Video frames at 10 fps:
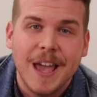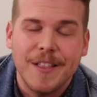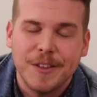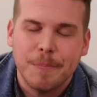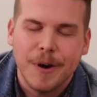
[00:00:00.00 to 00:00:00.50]
Hey,
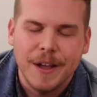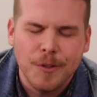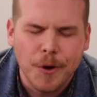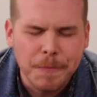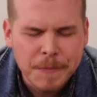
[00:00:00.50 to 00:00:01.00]
let's pray.
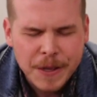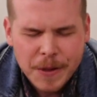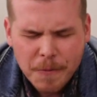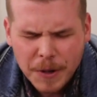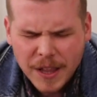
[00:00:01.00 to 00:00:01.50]
Lord,
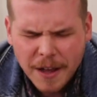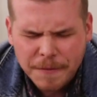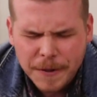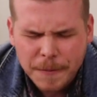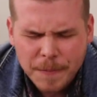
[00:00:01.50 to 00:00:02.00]
we love
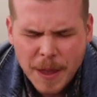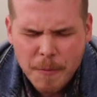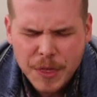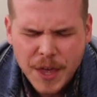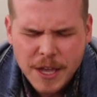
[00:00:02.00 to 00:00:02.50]
you and
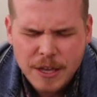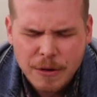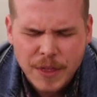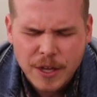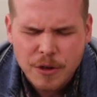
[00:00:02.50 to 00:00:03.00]
we thank
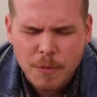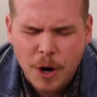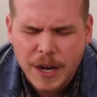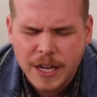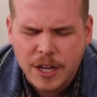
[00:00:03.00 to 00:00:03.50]
you that you
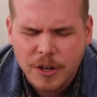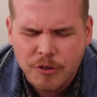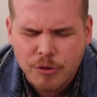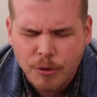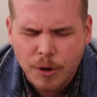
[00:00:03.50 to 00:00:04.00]
are in
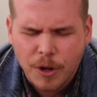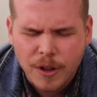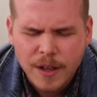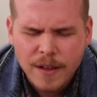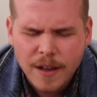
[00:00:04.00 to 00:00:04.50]
control
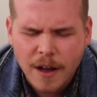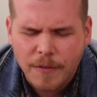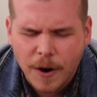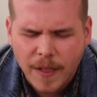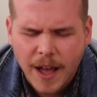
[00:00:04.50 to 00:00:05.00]
of
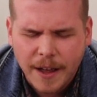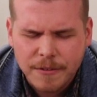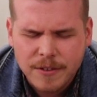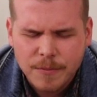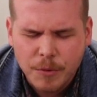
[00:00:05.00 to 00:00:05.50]
our lives.